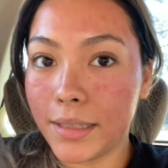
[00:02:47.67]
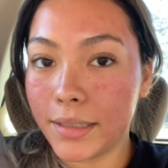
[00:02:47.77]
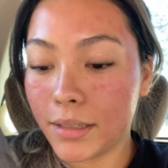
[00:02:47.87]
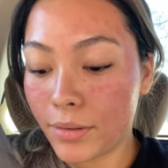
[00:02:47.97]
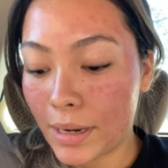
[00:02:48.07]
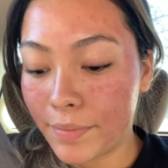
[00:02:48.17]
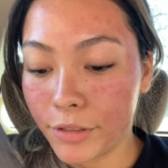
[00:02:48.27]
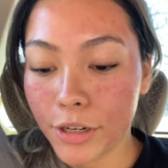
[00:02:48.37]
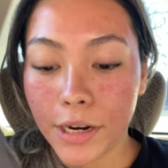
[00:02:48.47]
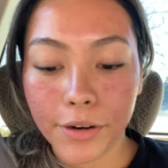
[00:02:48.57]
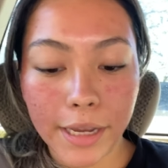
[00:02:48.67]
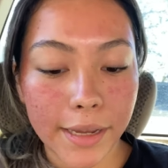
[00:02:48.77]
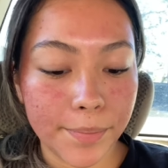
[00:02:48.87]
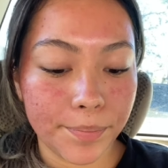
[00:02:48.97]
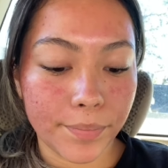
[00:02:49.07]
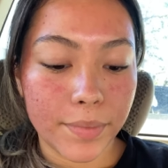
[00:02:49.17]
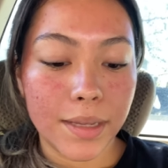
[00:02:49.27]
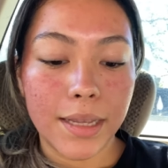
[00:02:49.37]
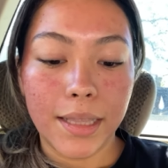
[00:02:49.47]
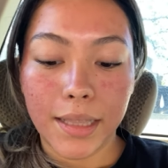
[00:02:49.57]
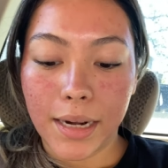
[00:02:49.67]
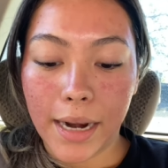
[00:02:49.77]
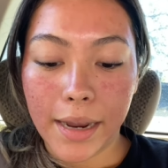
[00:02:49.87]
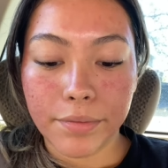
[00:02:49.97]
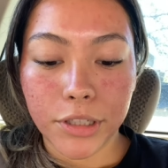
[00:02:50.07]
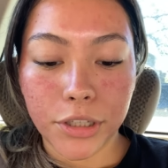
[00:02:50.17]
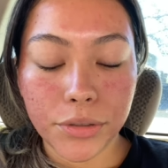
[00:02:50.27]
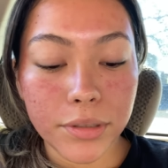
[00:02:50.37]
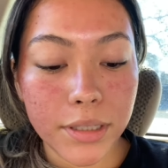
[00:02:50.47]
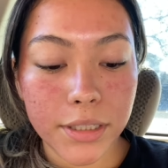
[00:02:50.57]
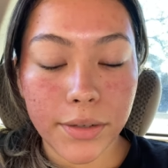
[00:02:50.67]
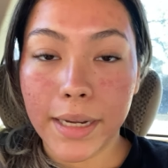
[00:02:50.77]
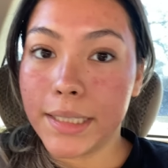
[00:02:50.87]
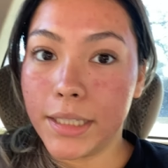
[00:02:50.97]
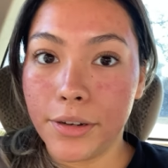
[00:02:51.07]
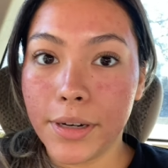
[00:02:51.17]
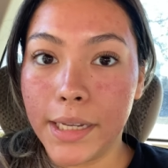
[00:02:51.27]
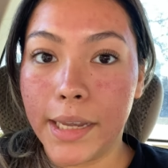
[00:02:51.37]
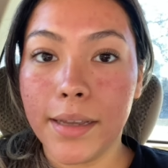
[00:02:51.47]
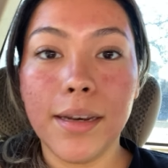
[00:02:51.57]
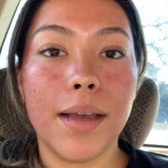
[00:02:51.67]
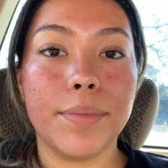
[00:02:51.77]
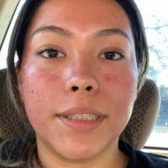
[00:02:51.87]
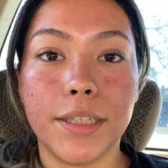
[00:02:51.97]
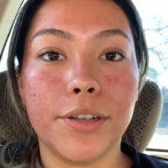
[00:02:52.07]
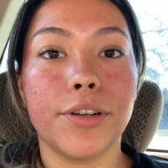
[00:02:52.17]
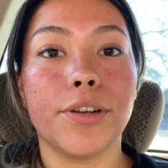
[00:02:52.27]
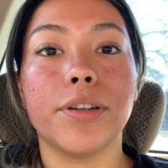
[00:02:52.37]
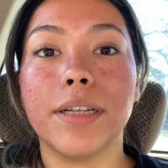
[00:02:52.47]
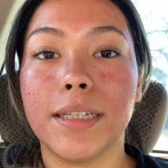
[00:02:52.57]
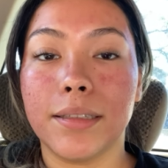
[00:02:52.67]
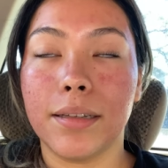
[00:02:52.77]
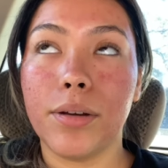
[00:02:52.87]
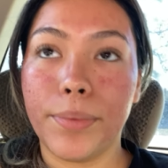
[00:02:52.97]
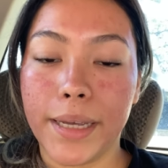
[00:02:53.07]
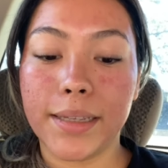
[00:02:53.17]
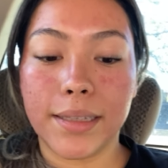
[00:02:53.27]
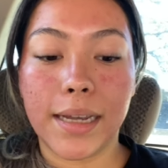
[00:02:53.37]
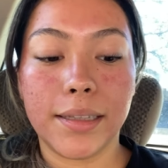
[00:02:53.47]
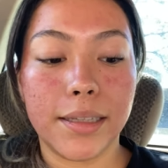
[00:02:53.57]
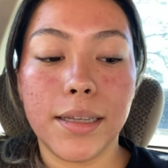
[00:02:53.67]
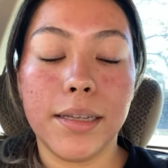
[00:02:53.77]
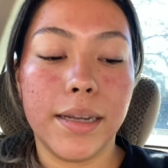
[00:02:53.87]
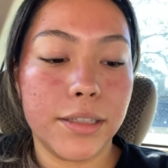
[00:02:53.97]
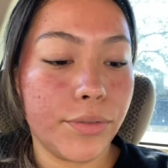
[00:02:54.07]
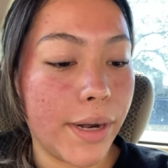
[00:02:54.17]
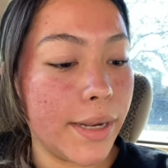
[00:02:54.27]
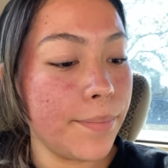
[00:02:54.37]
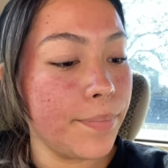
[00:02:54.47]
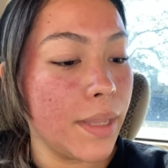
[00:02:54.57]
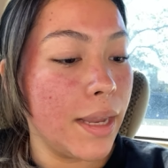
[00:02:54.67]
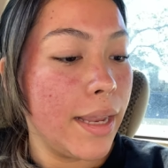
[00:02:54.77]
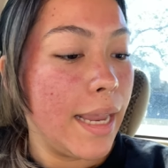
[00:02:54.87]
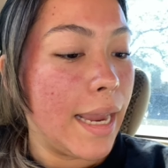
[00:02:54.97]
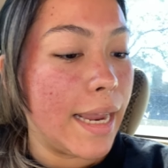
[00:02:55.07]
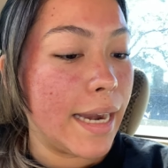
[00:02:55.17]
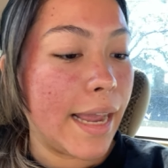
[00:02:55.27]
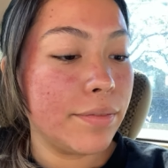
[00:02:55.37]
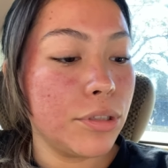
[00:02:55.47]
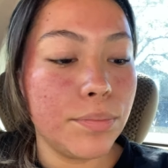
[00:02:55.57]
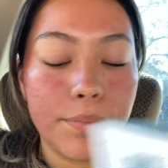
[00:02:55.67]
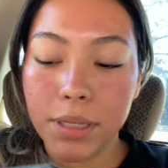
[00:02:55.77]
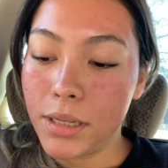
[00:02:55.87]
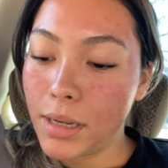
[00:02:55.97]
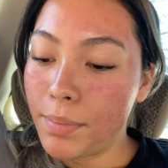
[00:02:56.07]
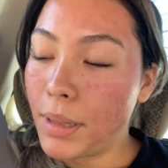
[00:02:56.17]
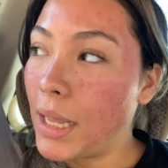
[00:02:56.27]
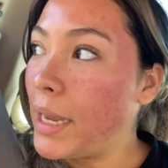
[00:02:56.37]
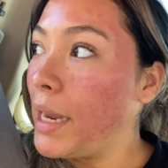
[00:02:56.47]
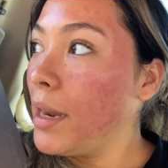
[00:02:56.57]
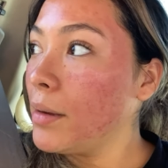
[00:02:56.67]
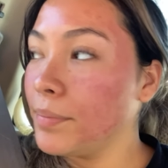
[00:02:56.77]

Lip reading: this little aftercare kit that I have to use until I see her again. I'm gonna see her in a week exactly, next Friday, and I have to be applying